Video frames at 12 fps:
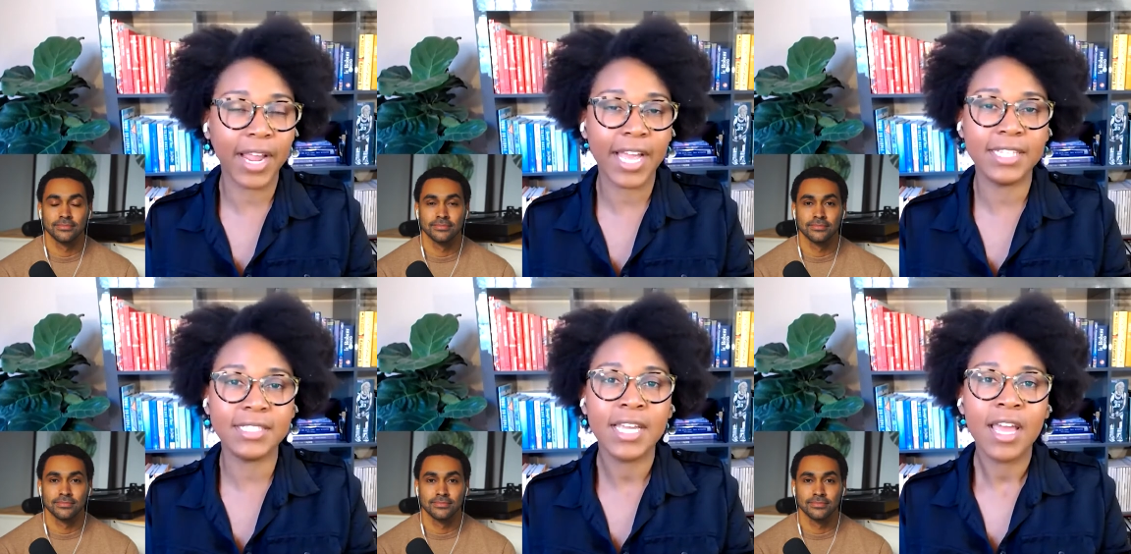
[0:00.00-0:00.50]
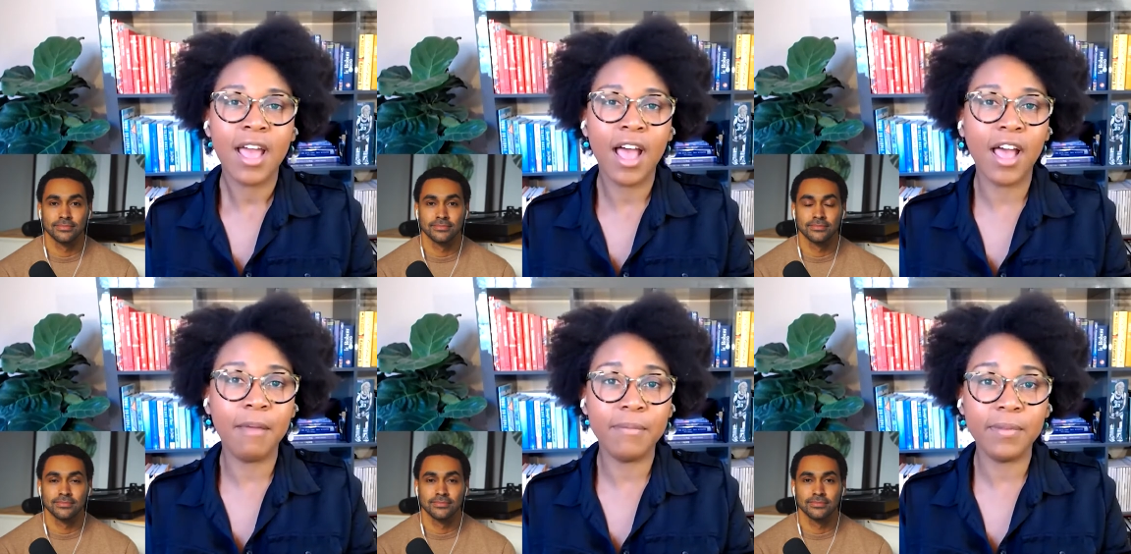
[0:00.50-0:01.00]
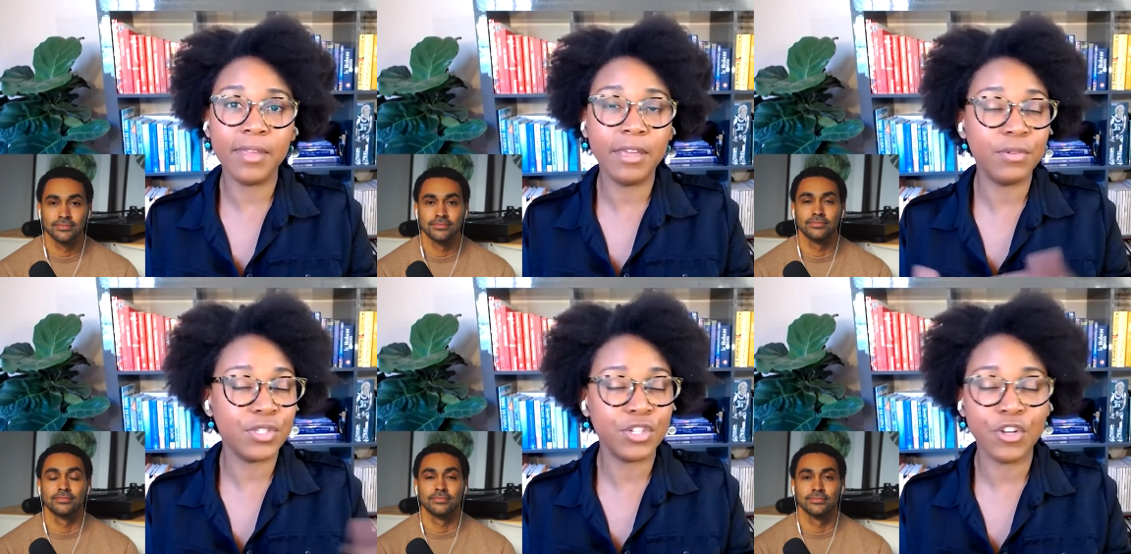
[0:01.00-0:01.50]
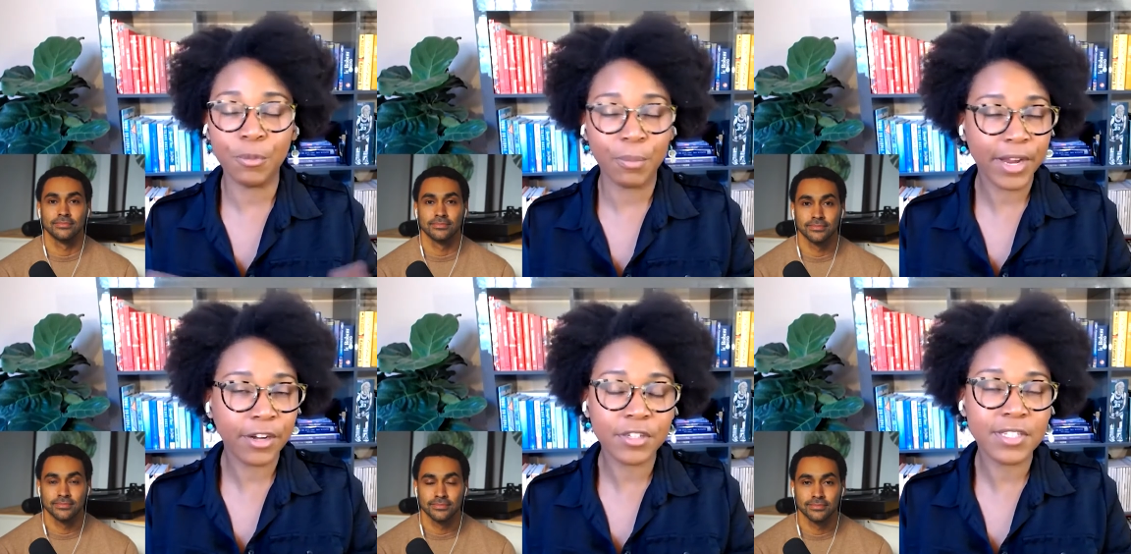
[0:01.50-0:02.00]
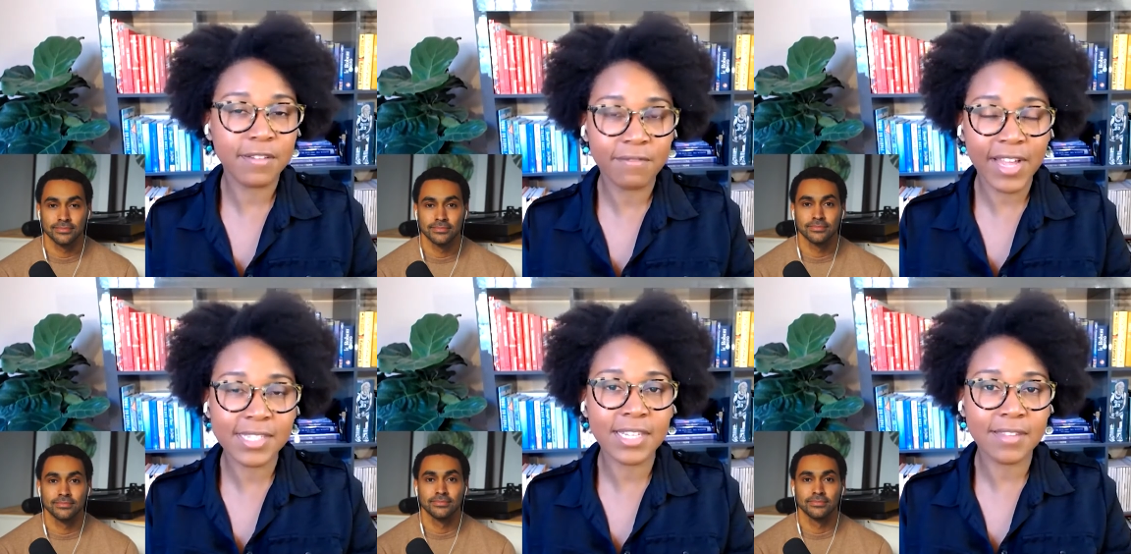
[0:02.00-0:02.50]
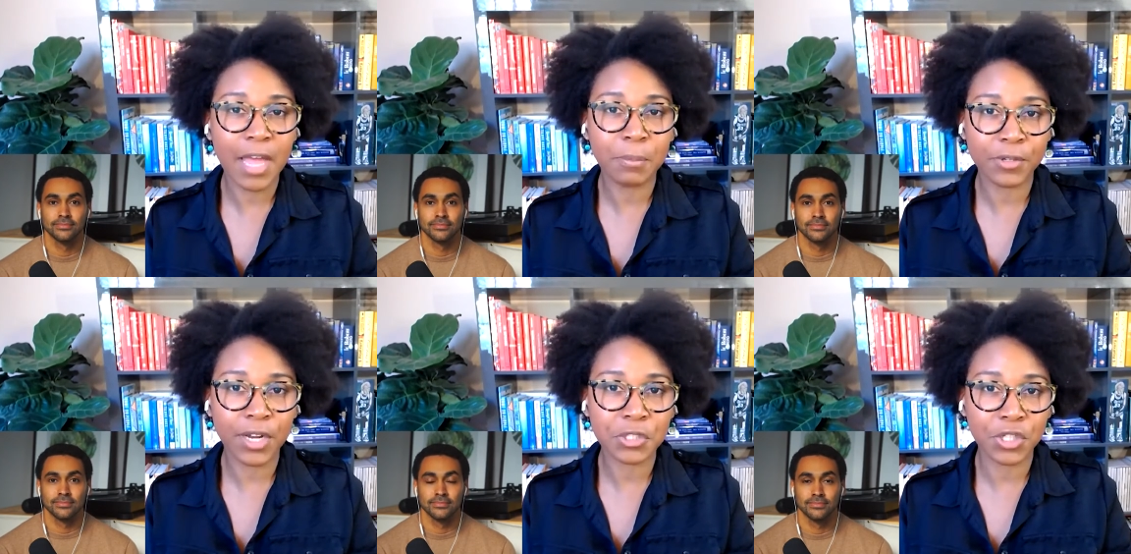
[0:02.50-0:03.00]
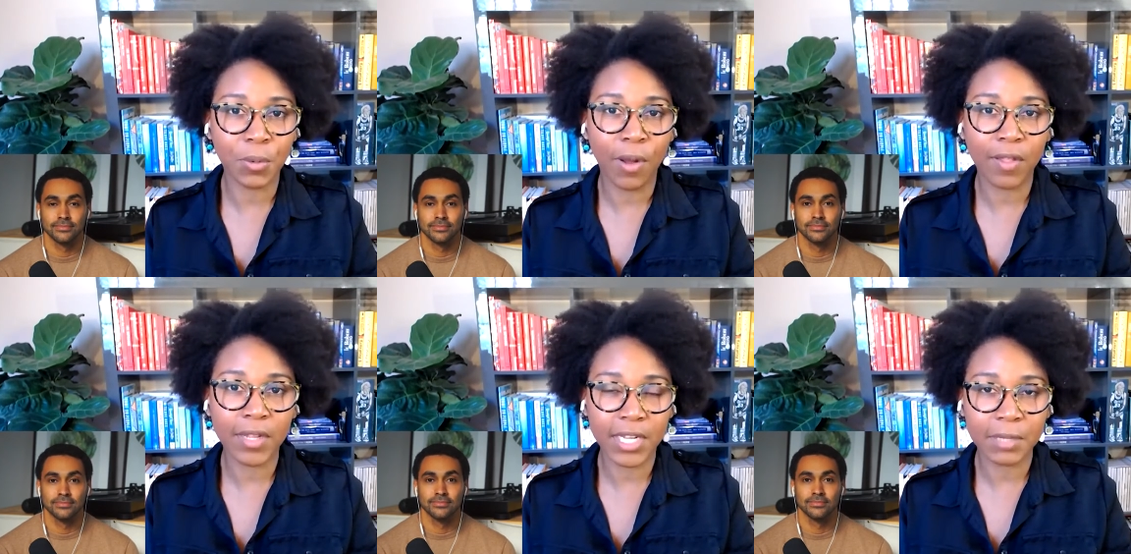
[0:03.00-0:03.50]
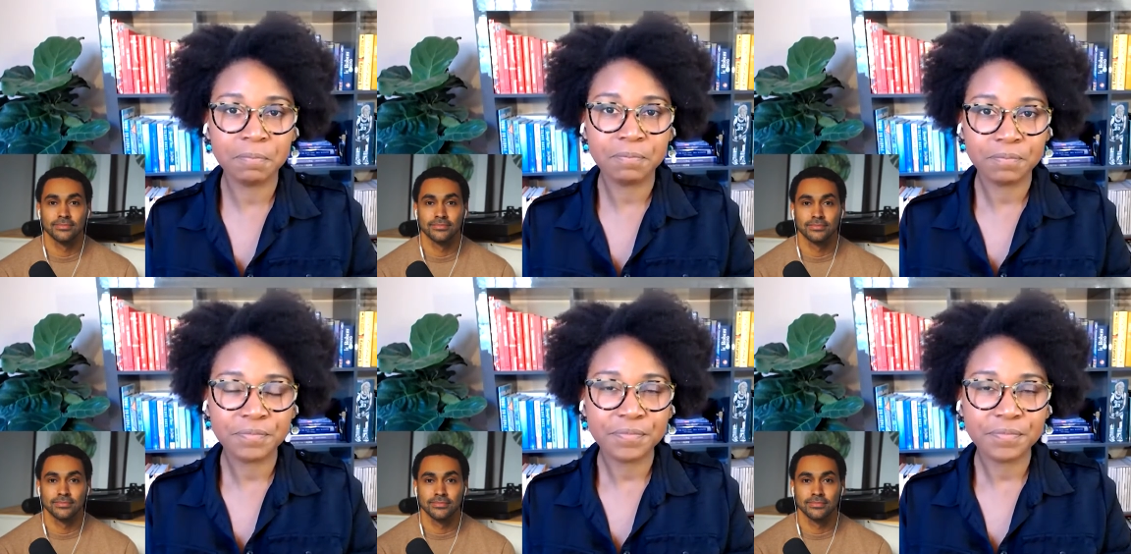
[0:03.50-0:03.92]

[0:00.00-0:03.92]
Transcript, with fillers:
Speaker 1: brand um, it was a no-brainer to invest in that production quality